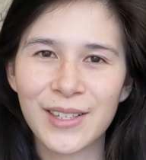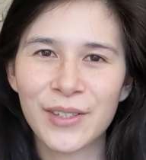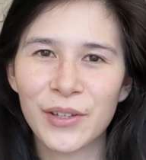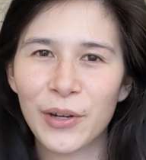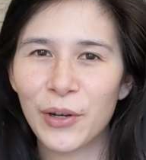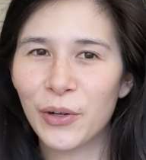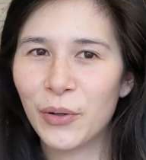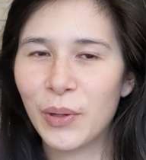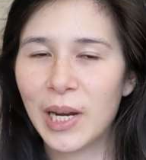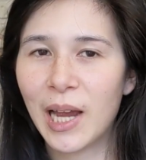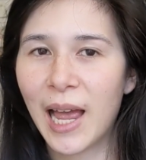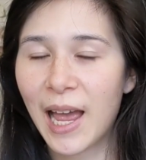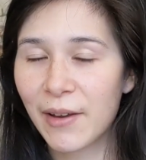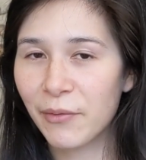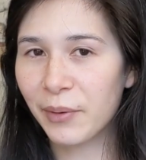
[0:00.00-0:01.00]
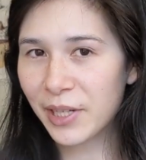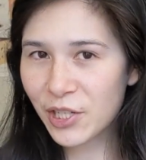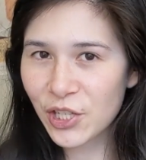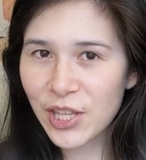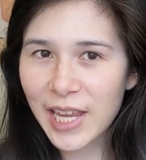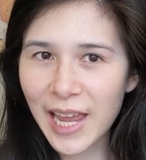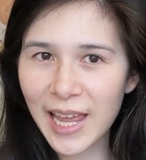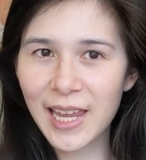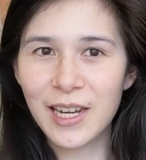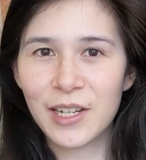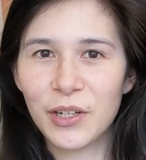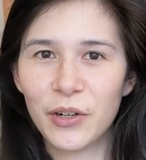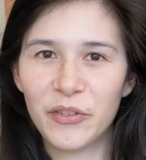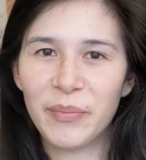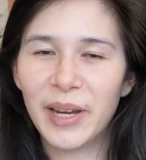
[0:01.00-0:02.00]
so I've reached the
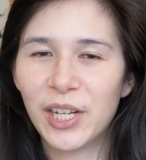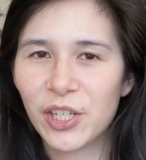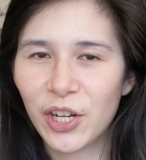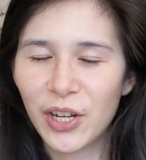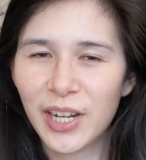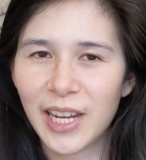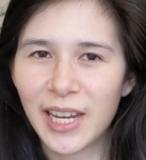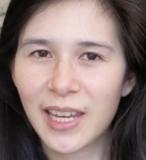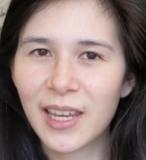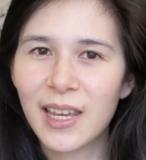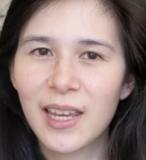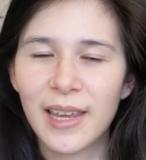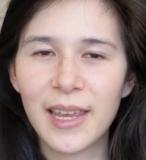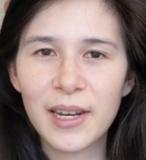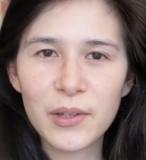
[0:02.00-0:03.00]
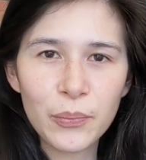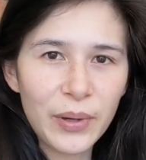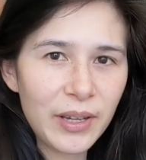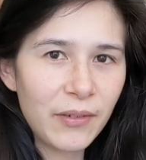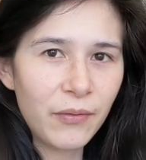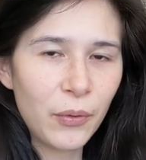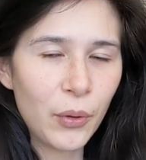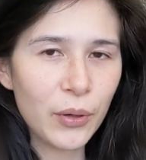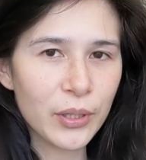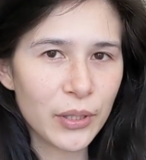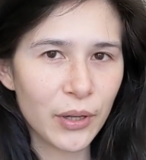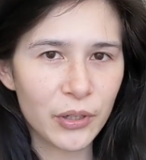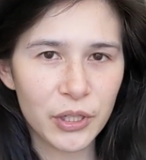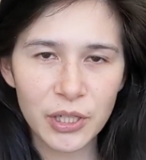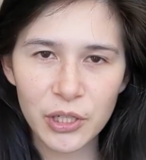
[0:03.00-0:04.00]
end of my journey. It is week 4,
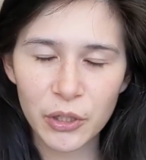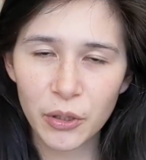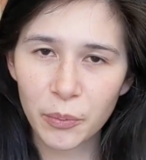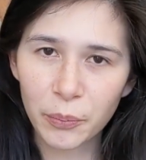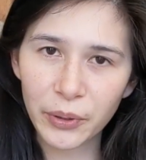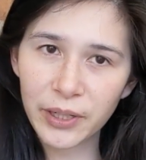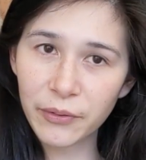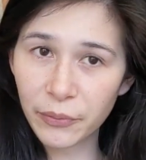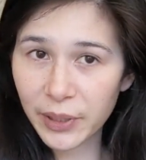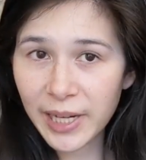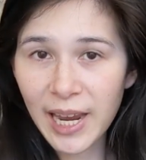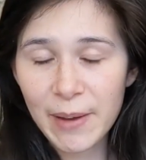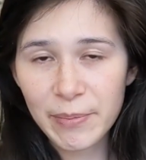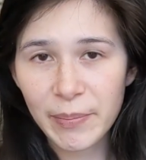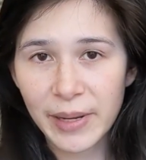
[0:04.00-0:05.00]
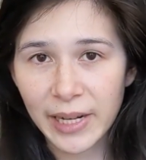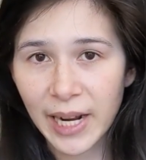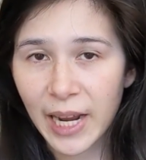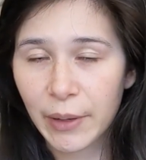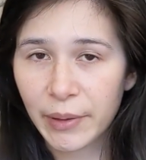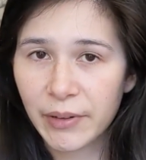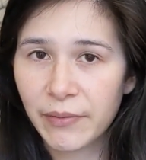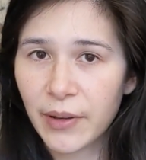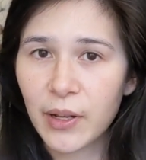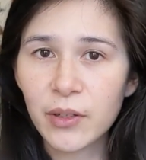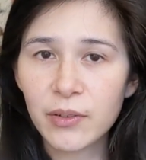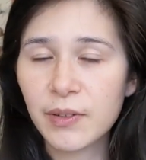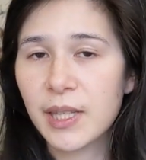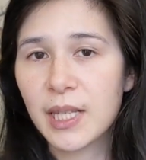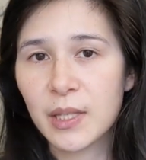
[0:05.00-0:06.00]
so I'll just do a brief recap about how I felt
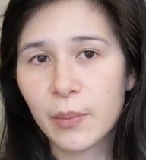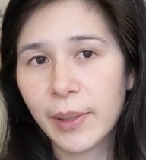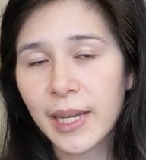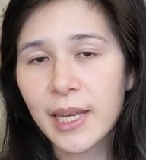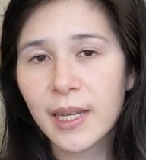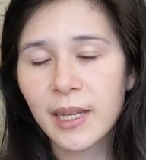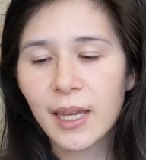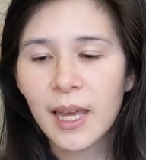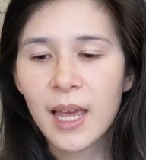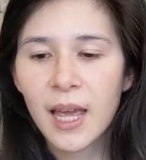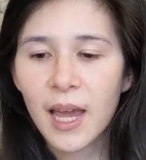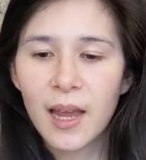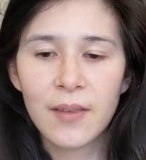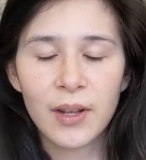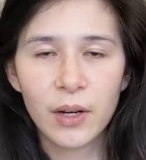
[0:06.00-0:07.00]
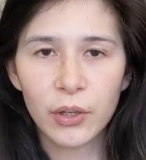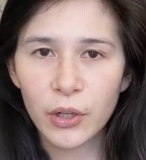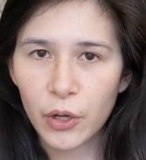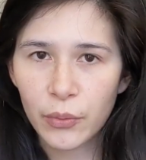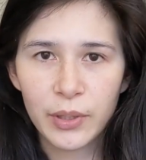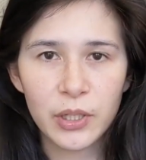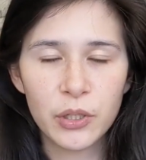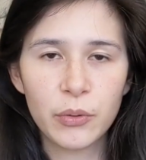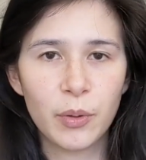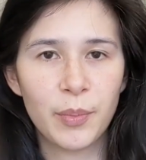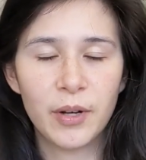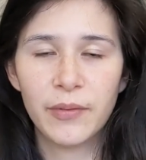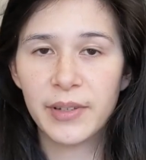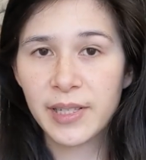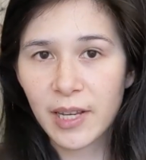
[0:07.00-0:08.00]
for this week, and then I'll go into a
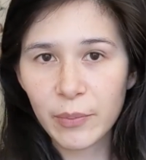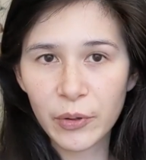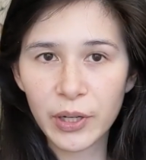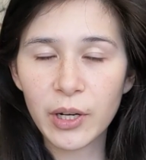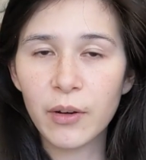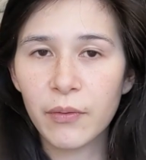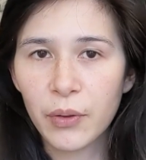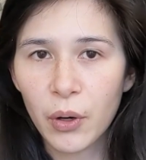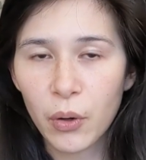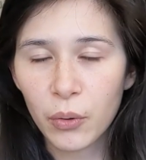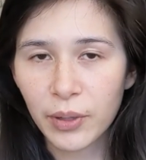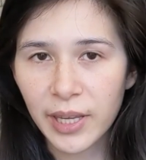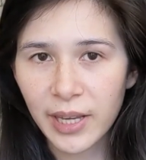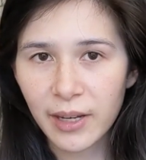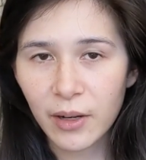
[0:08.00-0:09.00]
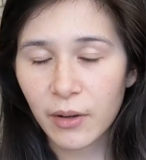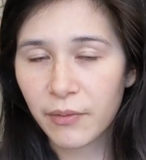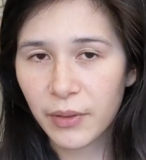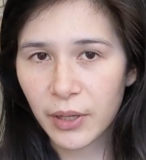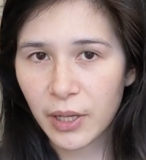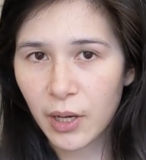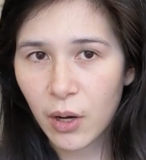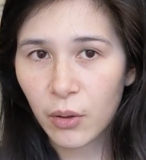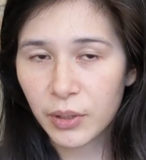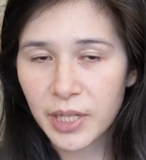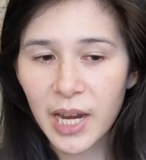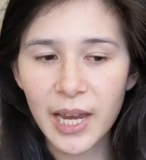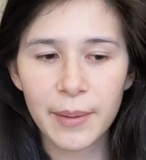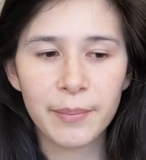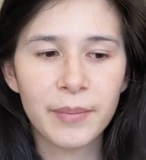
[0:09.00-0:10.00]
bit of a summary of the whole year, of the whole
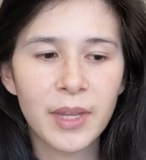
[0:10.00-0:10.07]
time.